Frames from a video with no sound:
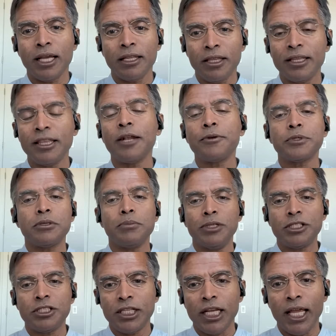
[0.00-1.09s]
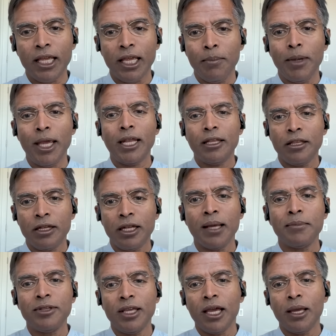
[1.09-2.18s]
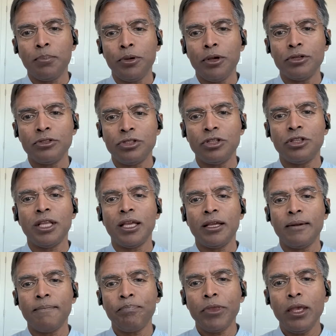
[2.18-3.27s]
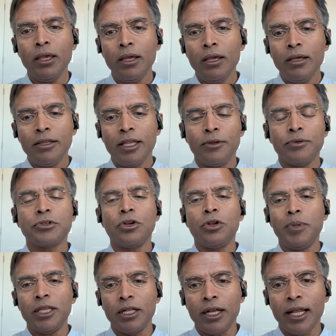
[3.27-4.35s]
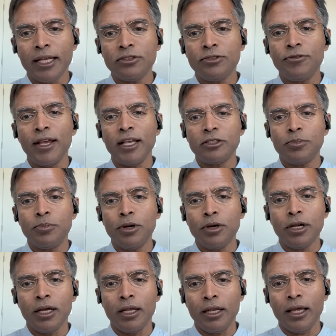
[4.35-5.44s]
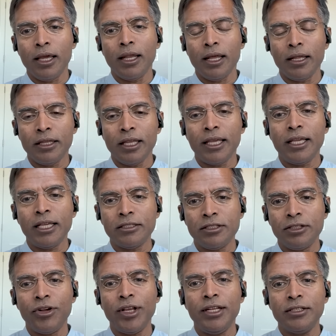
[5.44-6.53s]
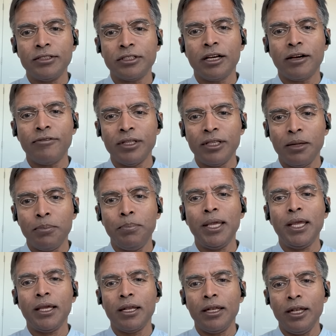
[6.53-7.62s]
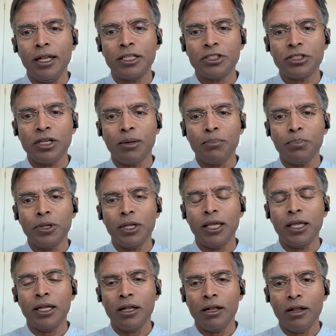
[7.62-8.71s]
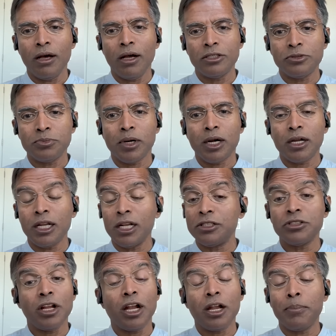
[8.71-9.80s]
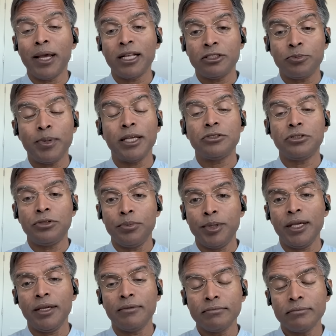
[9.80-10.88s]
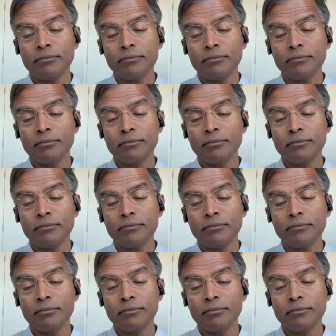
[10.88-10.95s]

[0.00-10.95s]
I think that was a mistake he made at the time of the IPOs to think that he was going to be the next Facebook. And I think he's rediscovered that being a niche company in a large market is not a bad space to be.